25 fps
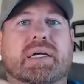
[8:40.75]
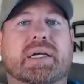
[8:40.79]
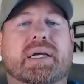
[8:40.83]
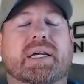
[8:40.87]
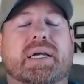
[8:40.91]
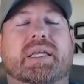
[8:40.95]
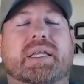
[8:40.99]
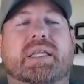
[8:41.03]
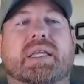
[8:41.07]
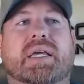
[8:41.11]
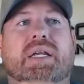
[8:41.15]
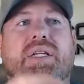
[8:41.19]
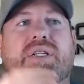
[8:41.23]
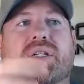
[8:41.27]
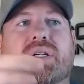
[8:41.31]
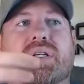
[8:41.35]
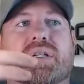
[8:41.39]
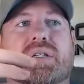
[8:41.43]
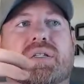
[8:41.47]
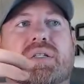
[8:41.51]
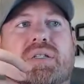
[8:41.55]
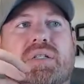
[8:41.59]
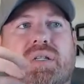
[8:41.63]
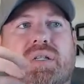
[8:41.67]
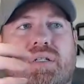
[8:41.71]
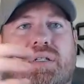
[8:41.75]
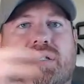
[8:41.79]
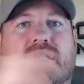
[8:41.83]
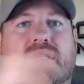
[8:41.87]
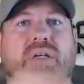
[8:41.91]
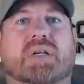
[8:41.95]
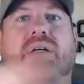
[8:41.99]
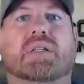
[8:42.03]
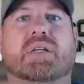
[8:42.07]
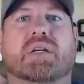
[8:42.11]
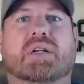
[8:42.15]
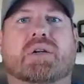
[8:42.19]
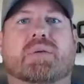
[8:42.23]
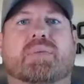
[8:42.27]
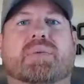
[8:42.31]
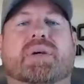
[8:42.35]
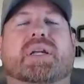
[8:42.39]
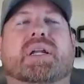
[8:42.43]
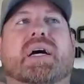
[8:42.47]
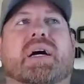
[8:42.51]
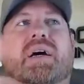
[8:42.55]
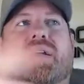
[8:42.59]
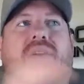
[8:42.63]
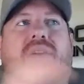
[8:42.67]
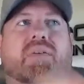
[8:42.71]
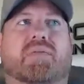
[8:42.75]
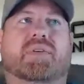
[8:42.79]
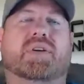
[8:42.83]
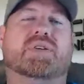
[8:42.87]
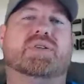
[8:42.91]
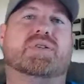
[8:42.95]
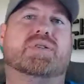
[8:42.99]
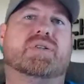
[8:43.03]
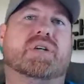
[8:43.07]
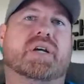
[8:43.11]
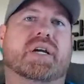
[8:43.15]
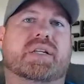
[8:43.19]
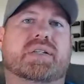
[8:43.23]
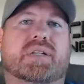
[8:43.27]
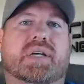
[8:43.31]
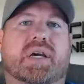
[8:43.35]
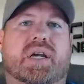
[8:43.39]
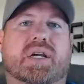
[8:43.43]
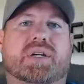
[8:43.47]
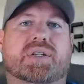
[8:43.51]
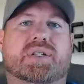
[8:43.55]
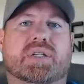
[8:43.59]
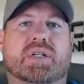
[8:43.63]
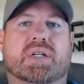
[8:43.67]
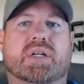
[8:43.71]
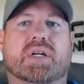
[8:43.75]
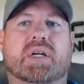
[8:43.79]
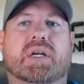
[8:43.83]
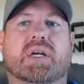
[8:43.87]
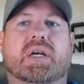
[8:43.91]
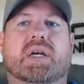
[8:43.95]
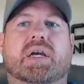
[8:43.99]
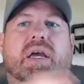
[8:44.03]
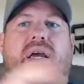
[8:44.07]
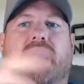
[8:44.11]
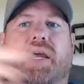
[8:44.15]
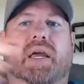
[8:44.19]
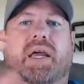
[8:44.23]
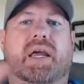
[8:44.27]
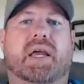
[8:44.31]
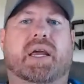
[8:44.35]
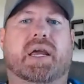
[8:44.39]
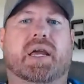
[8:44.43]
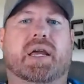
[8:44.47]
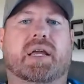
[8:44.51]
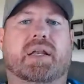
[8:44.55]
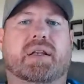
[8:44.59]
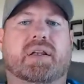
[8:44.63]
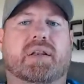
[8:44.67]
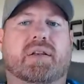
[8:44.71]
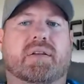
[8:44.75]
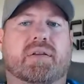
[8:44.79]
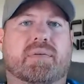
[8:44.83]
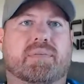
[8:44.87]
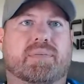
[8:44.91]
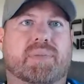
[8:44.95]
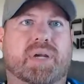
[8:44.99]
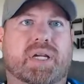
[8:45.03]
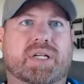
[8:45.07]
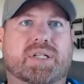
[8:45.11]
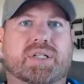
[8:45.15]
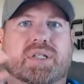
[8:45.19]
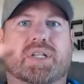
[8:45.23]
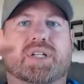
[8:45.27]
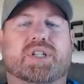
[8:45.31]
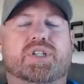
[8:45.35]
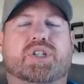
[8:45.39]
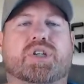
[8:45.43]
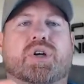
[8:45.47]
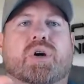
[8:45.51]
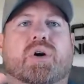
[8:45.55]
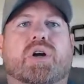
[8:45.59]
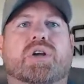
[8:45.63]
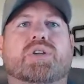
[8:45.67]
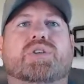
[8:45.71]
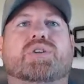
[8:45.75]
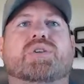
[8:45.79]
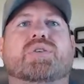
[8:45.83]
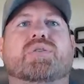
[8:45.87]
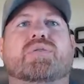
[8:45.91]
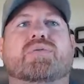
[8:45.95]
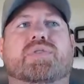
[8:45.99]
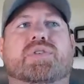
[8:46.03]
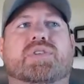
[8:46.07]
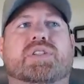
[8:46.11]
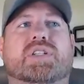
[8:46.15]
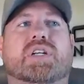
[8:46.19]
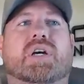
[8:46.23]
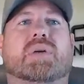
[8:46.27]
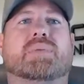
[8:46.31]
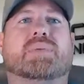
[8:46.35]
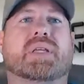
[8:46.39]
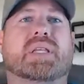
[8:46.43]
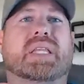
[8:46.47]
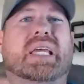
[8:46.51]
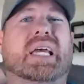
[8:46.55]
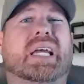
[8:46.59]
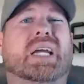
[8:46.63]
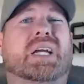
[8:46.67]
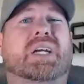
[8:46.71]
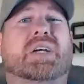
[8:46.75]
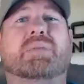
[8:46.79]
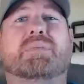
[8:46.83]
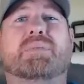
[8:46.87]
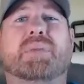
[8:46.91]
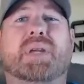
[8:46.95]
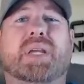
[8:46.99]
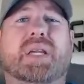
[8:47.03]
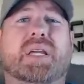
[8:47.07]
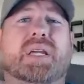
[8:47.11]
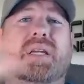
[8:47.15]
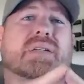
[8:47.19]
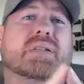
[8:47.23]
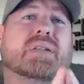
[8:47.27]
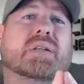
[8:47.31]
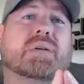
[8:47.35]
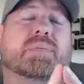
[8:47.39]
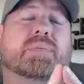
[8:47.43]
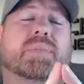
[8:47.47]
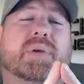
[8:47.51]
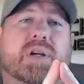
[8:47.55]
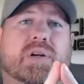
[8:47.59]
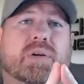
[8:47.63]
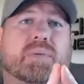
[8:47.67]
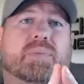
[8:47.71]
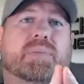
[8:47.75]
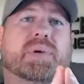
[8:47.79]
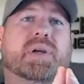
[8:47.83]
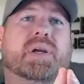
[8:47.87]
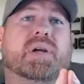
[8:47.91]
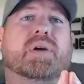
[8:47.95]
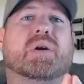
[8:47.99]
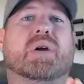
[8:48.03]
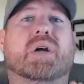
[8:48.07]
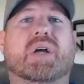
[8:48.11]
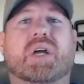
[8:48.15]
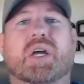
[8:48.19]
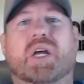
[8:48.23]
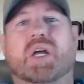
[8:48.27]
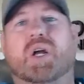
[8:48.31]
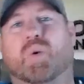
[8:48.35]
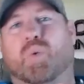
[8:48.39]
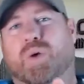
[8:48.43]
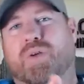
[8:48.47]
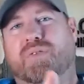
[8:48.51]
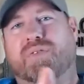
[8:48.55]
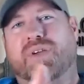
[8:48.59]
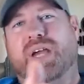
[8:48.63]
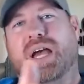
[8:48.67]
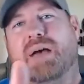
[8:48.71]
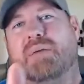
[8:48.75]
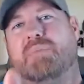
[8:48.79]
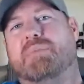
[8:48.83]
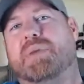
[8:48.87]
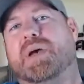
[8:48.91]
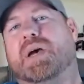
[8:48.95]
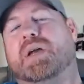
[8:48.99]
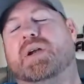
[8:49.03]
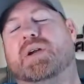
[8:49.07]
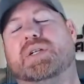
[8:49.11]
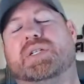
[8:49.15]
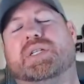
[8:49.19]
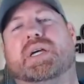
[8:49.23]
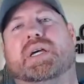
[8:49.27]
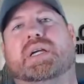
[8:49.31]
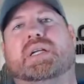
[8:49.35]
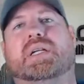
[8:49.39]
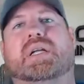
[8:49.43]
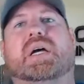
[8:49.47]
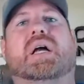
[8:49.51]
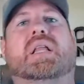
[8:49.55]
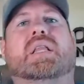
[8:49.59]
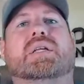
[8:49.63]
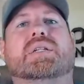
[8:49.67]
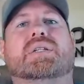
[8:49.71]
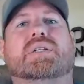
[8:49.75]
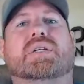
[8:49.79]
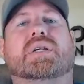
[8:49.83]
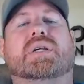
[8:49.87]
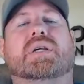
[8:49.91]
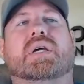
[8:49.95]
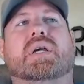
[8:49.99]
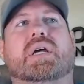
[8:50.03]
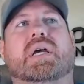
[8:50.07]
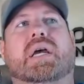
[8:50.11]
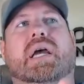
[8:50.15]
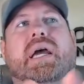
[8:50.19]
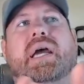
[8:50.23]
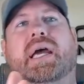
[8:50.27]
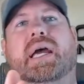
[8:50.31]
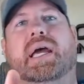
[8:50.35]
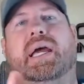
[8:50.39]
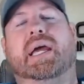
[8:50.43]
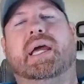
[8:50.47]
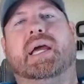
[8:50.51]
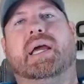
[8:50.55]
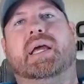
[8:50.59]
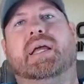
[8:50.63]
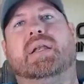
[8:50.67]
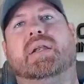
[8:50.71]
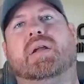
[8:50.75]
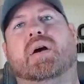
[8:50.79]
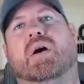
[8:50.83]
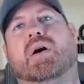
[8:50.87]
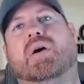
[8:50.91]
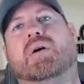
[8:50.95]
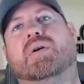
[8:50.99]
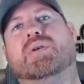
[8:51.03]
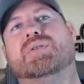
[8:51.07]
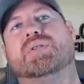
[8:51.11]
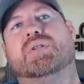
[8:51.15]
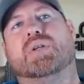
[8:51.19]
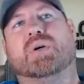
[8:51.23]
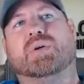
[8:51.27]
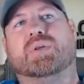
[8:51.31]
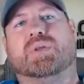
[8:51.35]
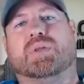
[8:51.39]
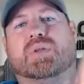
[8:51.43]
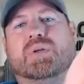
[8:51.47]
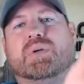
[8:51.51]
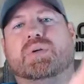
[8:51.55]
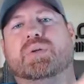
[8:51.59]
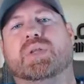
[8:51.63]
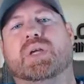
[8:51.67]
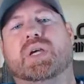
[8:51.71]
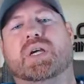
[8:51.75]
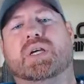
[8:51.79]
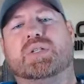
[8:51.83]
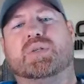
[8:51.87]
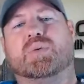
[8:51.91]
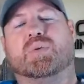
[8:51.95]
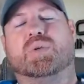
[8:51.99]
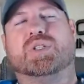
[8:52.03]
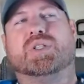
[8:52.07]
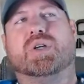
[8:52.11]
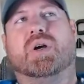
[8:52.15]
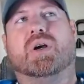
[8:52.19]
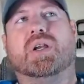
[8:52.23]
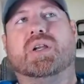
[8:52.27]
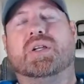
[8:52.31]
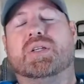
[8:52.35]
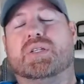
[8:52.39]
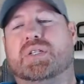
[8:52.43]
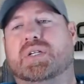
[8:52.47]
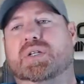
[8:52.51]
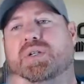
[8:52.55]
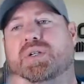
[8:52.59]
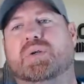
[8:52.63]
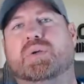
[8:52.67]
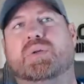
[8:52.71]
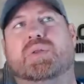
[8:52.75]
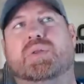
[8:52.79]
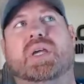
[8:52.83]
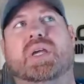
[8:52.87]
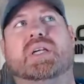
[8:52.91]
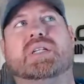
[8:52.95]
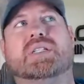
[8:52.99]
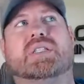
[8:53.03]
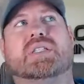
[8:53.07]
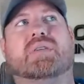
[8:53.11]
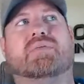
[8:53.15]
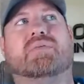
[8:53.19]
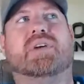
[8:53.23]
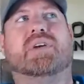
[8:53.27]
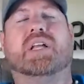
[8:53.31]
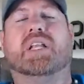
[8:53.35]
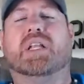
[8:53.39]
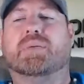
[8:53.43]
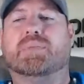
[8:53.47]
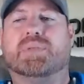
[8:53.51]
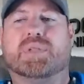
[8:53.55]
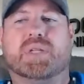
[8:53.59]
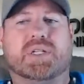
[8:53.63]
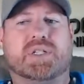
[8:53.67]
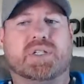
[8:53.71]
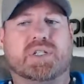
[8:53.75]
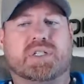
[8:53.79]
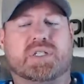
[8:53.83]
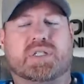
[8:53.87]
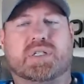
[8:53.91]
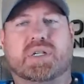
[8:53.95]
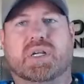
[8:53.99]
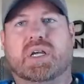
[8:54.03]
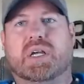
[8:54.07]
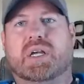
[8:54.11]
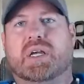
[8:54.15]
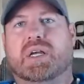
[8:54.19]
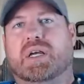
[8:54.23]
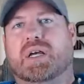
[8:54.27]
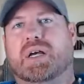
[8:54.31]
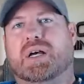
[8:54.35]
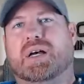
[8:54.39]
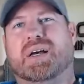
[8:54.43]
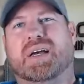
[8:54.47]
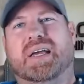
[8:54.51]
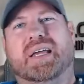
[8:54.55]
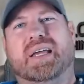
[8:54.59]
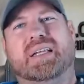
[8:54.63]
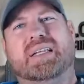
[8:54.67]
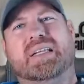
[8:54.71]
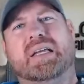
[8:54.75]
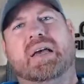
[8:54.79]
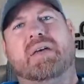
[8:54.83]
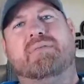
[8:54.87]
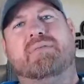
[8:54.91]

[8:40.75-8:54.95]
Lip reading: and they just suck a little bit out of each transaction and basically charge you for something that could be easily peer-to-peer. We've got better technology. And also through this, we're starting to see new things develop, such as, and